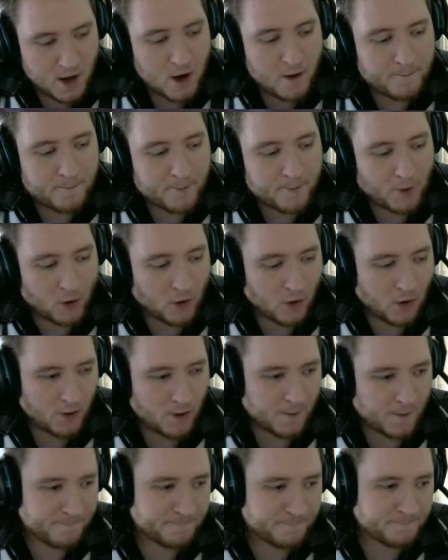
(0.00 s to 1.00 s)
But
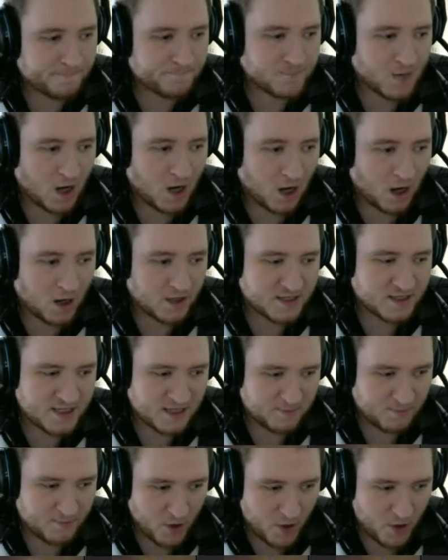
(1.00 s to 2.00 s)

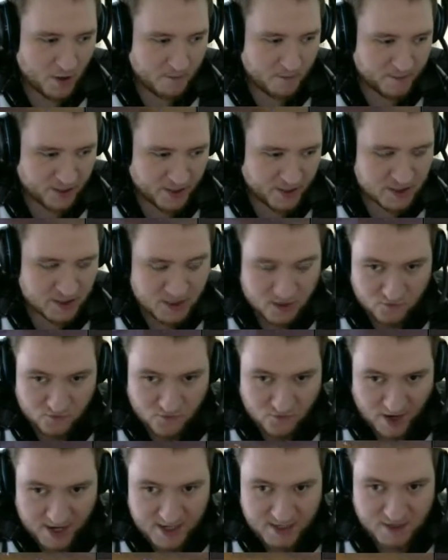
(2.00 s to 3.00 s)
Arctic Burn, because of the
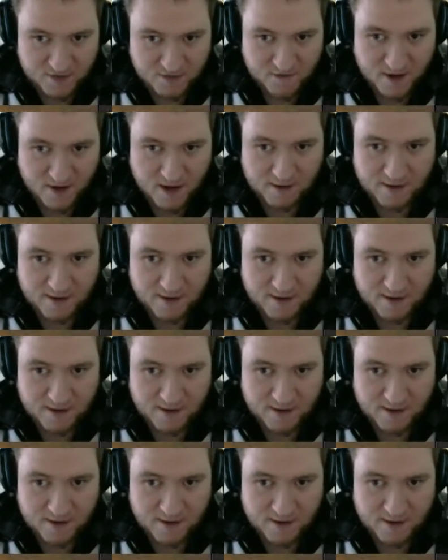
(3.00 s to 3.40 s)
range of it,